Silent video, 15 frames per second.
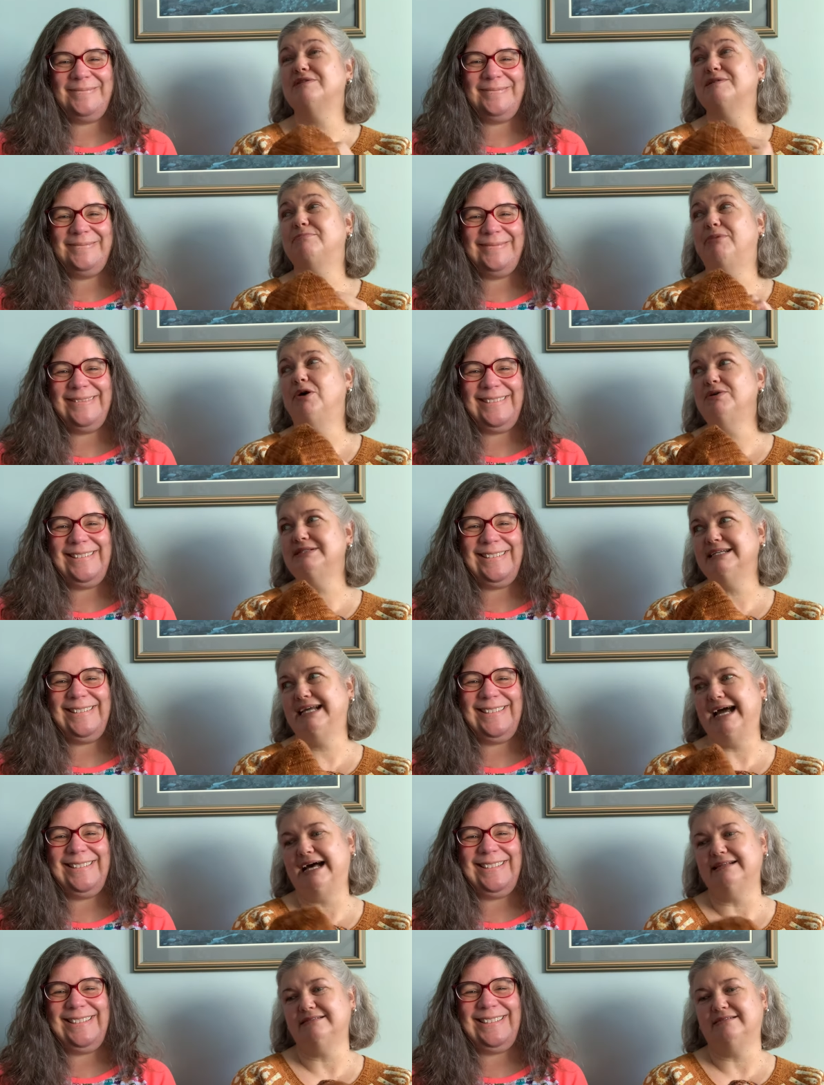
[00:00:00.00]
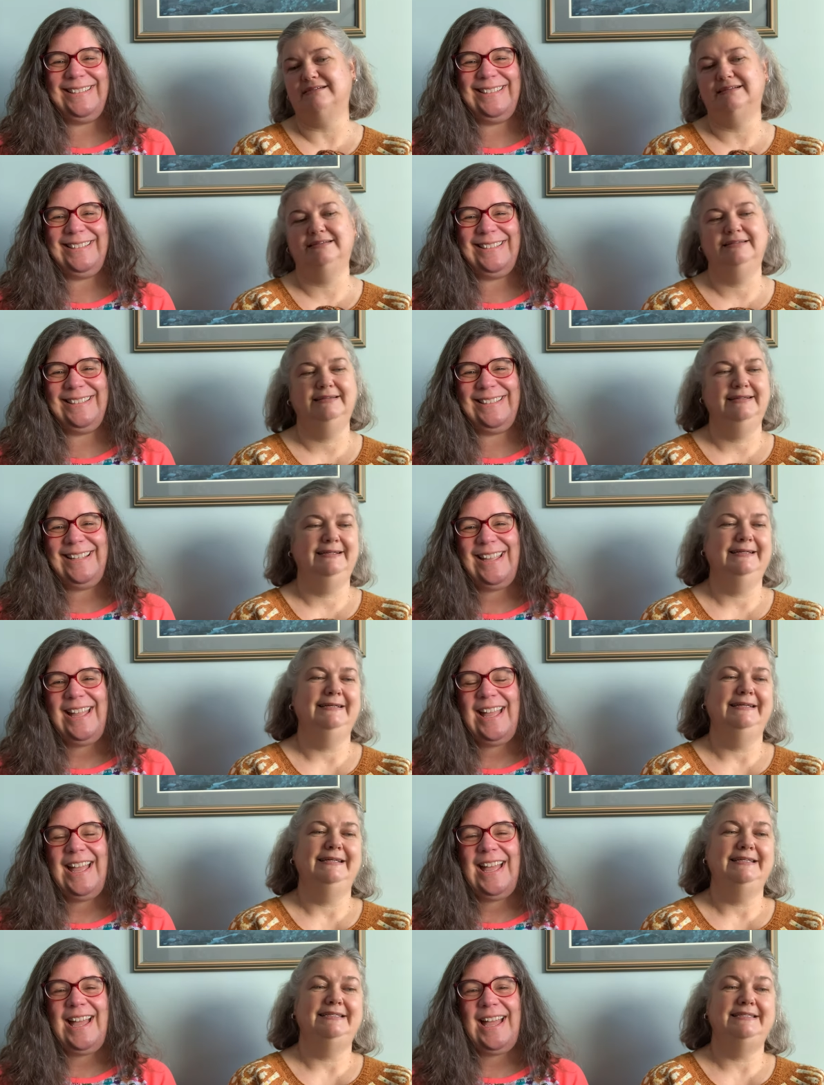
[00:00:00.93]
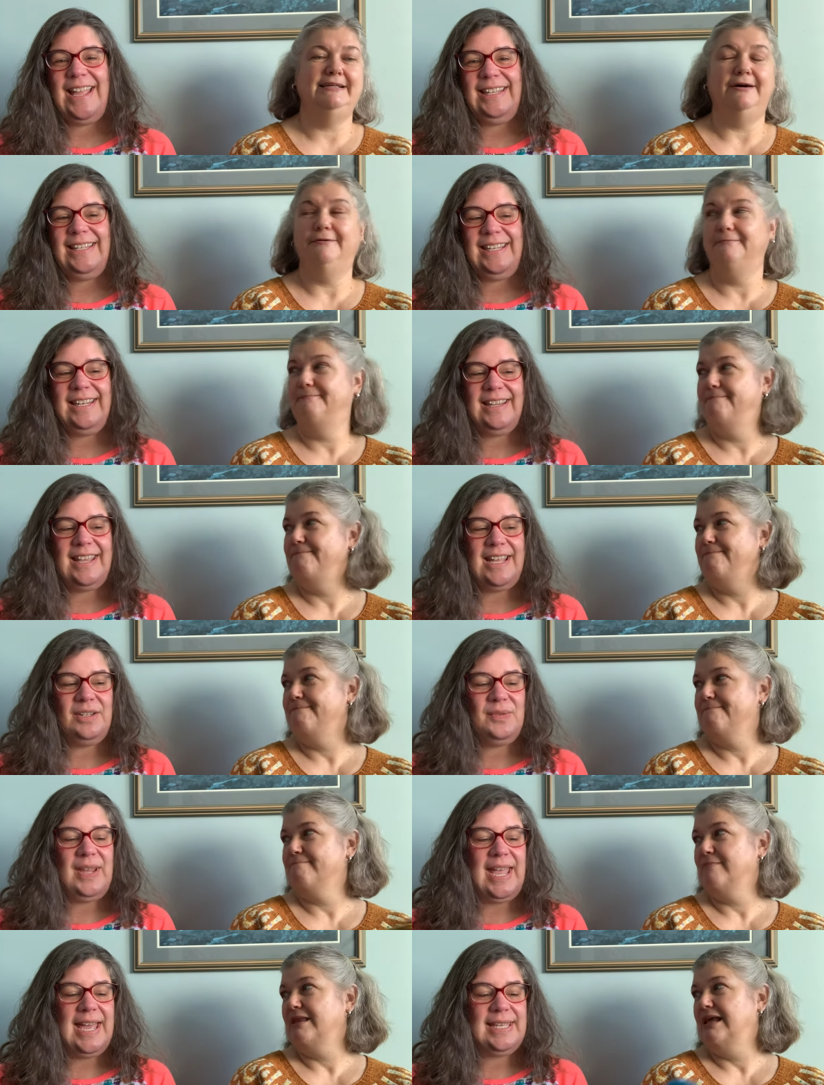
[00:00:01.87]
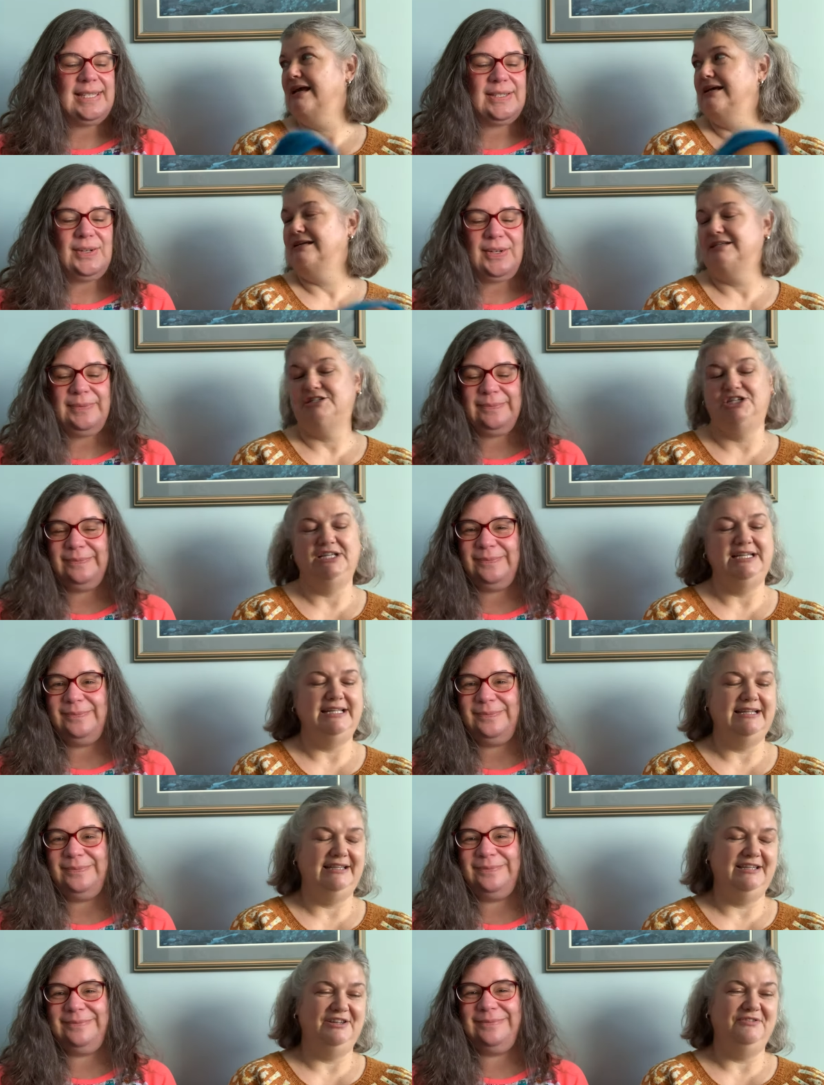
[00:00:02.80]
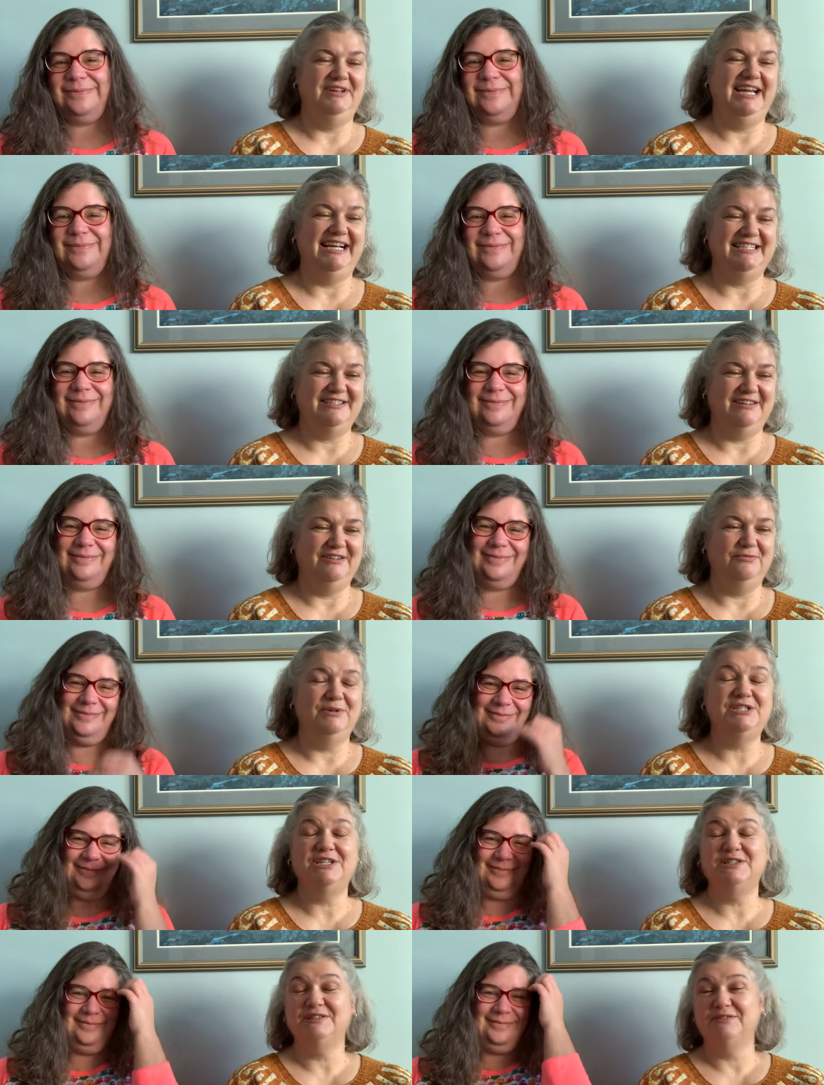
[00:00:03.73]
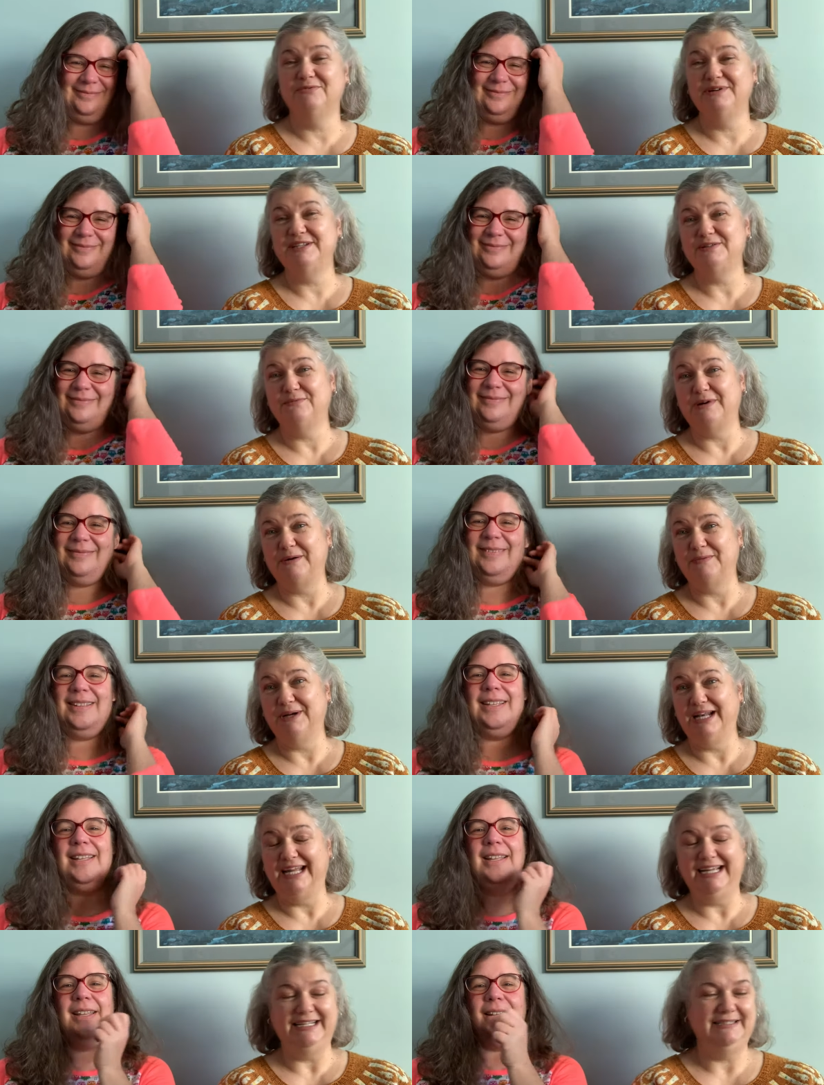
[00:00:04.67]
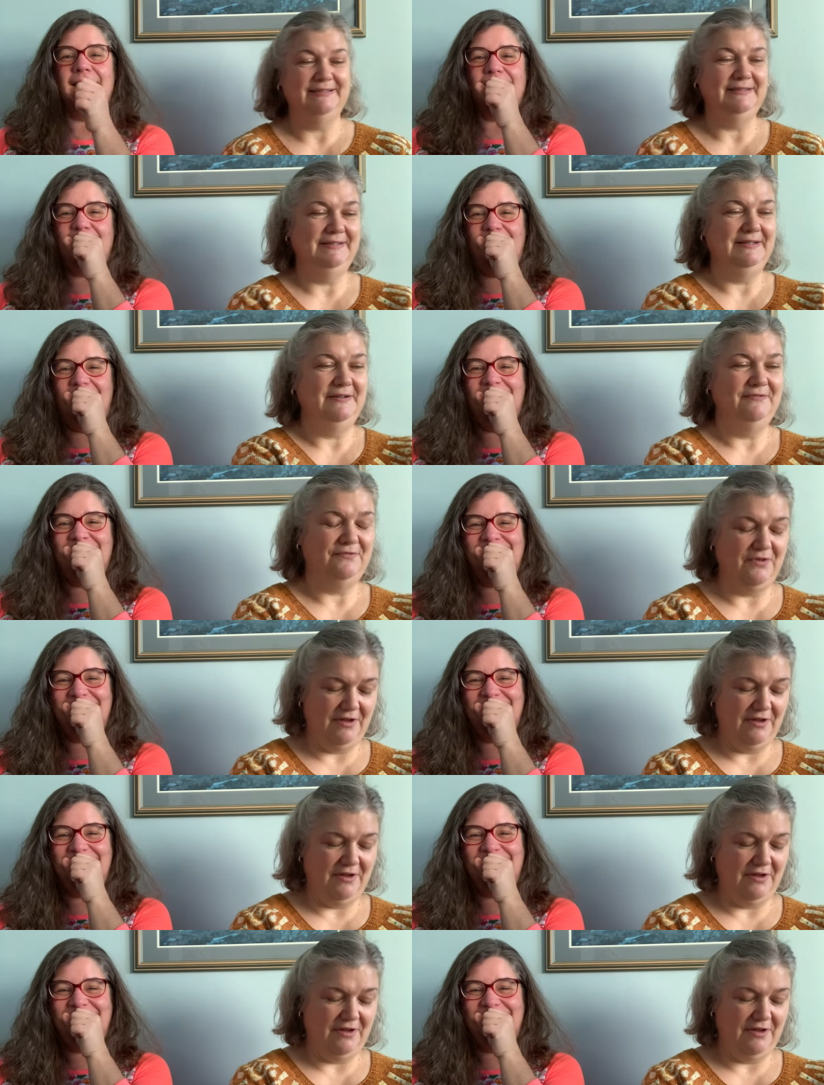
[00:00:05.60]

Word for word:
Speaker 1: supposed to cast on. So I needed that new cast on. She needed the new cast on, which is the reason why we're late for